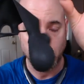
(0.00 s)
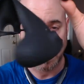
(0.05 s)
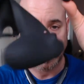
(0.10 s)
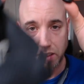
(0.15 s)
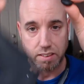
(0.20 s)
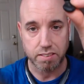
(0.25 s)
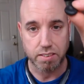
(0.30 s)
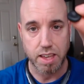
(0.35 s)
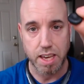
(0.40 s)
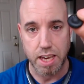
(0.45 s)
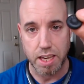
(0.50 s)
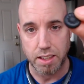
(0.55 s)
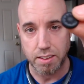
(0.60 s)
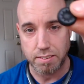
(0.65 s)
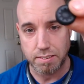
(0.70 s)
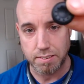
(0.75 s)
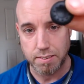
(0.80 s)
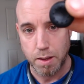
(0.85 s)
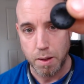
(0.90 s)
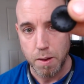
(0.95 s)
with this
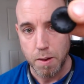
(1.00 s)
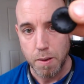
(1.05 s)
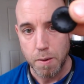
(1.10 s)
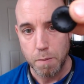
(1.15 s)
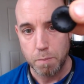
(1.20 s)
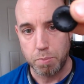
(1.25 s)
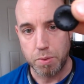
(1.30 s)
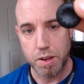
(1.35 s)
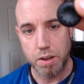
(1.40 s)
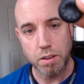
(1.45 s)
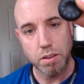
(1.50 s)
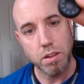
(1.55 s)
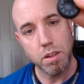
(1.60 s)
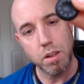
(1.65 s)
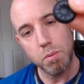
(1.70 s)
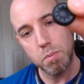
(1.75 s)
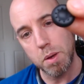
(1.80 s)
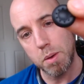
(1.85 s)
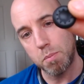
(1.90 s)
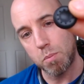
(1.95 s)
case, they're a
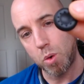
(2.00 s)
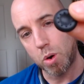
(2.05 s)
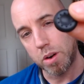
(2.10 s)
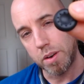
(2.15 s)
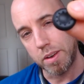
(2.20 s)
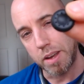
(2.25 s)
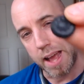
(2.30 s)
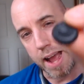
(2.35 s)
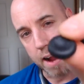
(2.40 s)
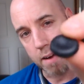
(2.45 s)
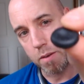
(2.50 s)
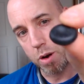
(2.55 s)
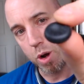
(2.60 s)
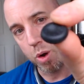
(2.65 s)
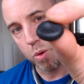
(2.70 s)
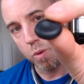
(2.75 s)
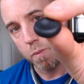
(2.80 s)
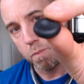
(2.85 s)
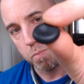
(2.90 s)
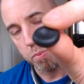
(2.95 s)
little bit more
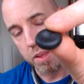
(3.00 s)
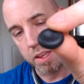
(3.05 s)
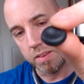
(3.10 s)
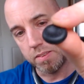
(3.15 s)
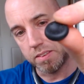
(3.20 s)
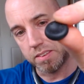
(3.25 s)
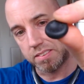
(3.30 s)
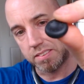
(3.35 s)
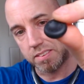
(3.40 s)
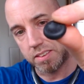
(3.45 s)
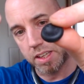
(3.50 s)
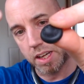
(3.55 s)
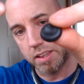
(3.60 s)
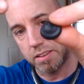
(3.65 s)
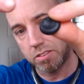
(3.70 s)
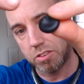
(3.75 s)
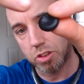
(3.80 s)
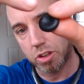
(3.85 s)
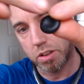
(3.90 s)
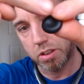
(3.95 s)
narrow and the
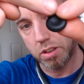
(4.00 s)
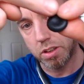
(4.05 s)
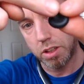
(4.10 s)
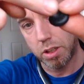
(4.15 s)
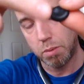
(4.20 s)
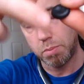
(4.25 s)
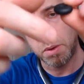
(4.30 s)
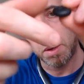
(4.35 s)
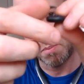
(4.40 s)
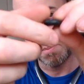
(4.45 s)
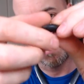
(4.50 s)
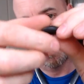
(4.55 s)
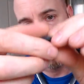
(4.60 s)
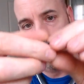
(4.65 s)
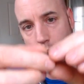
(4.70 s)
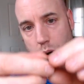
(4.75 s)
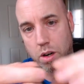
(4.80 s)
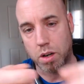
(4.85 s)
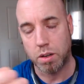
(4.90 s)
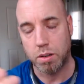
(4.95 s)
studs are a little bit
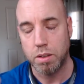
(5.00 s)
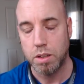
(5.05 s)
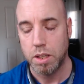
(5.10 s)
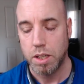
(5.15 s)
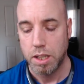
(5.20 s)
more